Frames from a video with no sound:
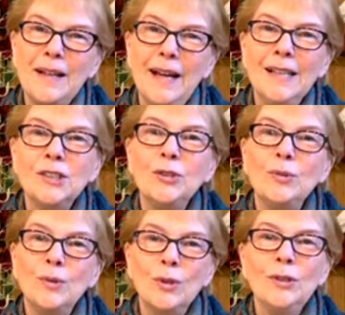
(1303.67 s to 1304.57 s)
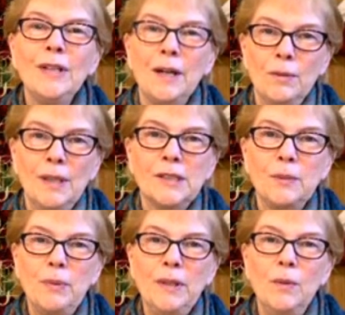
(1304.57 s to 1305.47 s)
as you learn that
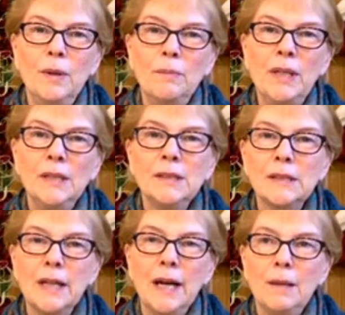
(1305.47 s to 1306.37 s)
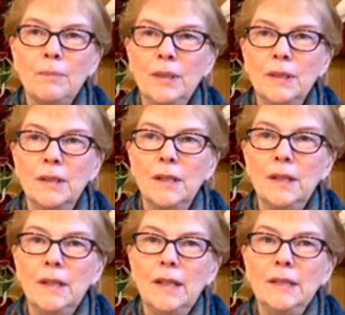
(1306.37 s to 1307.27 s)
recipe, what begins to happen
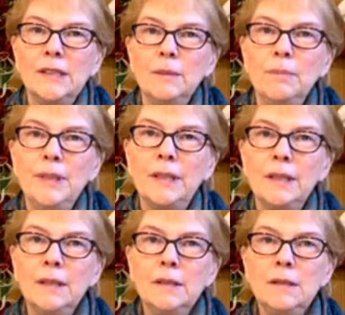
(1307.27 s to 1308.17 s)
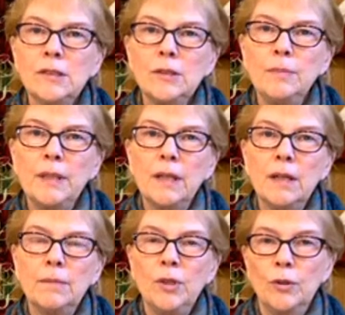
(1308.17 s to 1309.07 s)
is it begins to
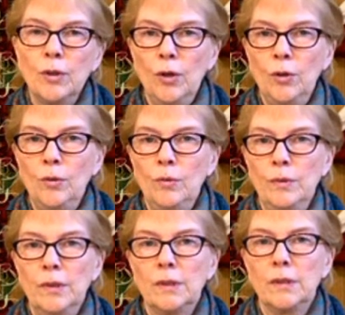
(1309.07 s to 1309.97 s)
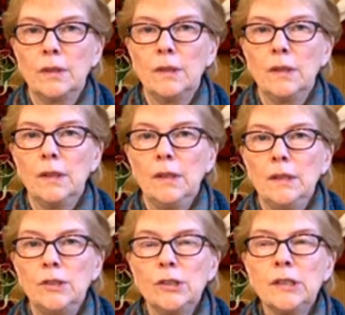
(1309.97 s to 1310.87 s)
become your own.
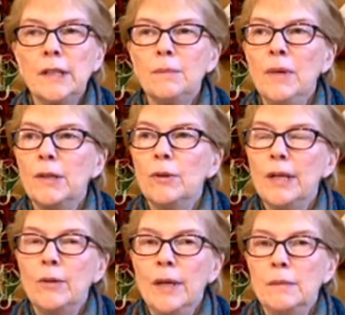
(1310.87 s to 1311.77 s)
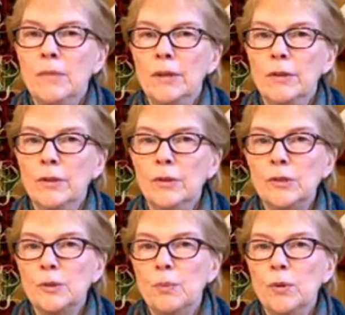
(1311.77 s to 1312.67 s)
Just like my great-grandmother,
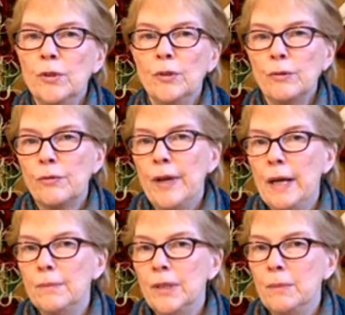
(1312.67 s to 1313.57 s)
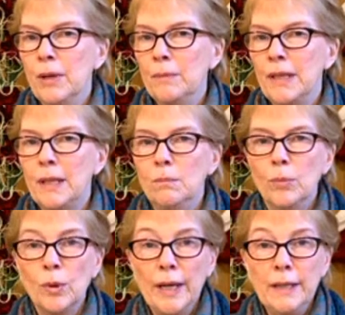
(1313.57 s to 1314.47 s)
who supported her family by
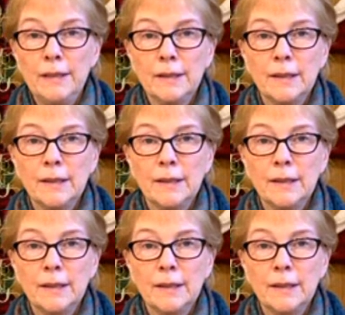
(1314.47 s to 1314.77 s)
making bread,